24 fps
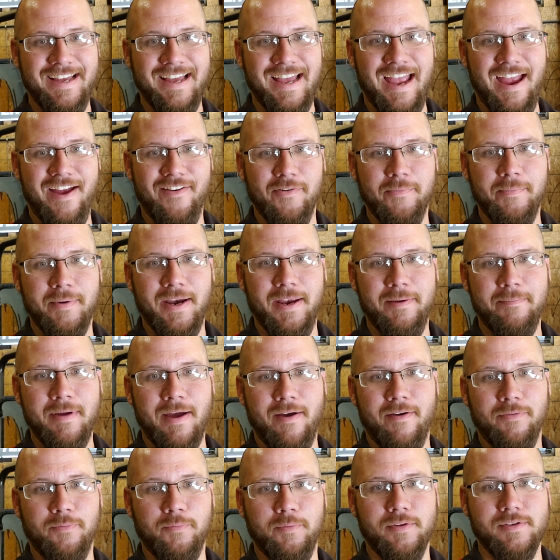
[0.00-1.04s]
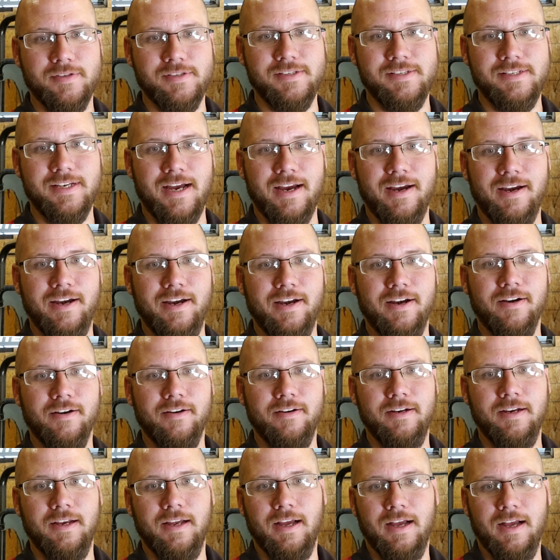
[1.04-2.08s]
Hey everybody, Matt with Wilson Tire
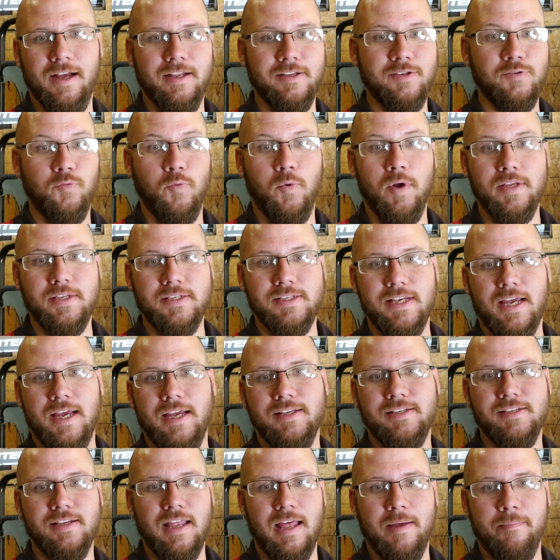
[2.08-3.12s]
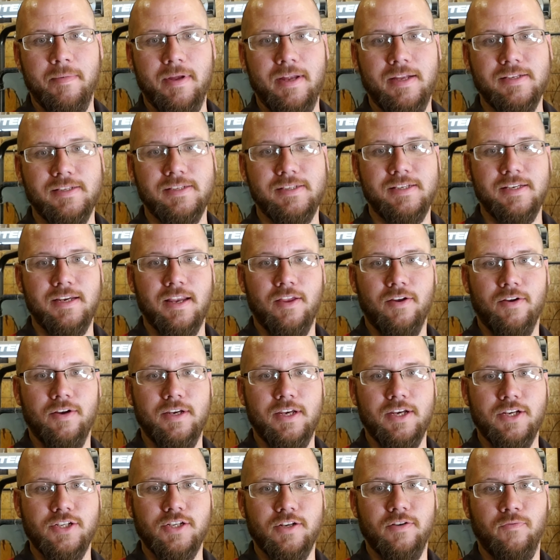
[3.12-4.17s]
here. It's Wednesday, so that means it's another
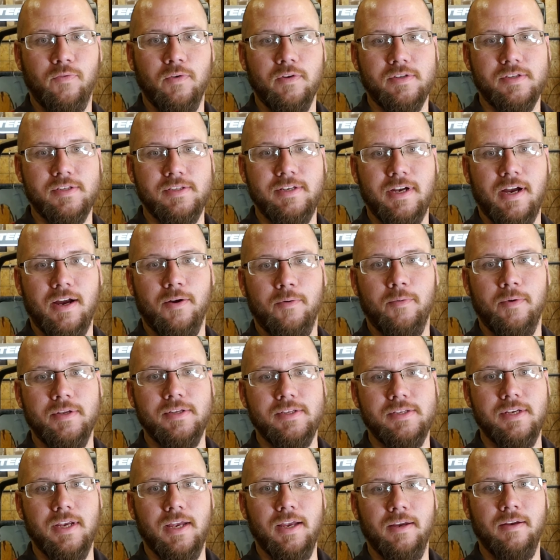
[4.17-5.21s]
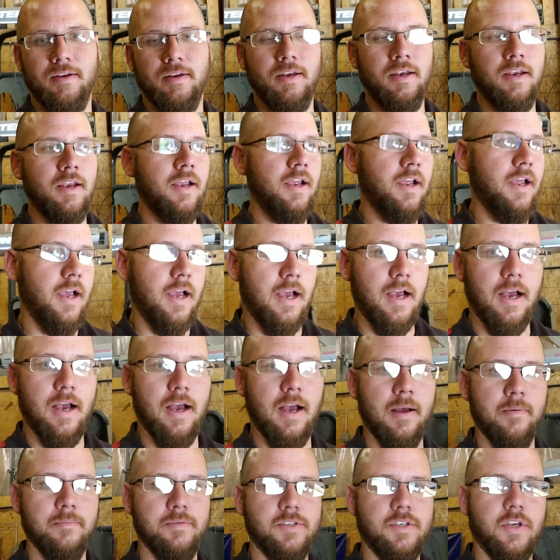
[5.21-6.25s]
edition of Wilson Tire Wednesday.
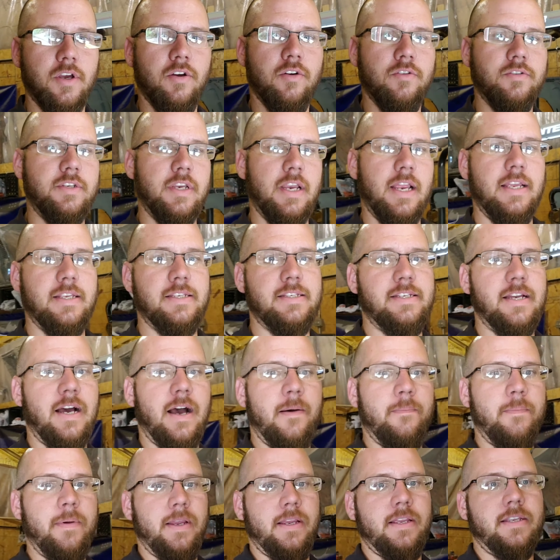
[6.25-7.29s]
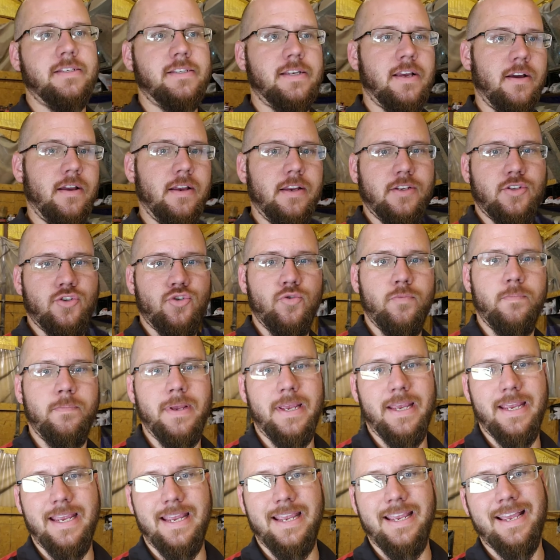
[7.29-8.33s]
So today's topic is going to
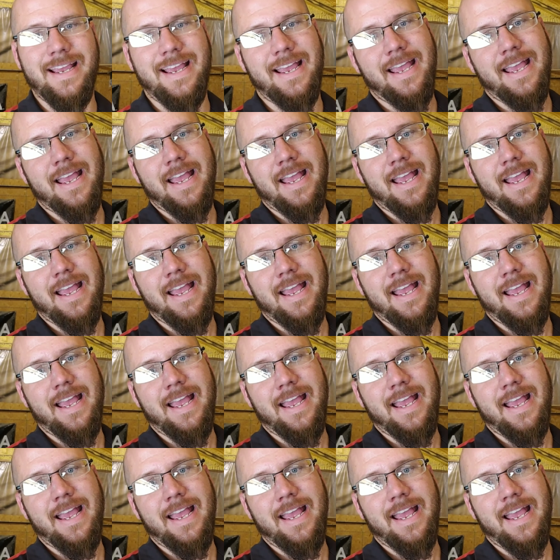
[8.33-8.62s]
be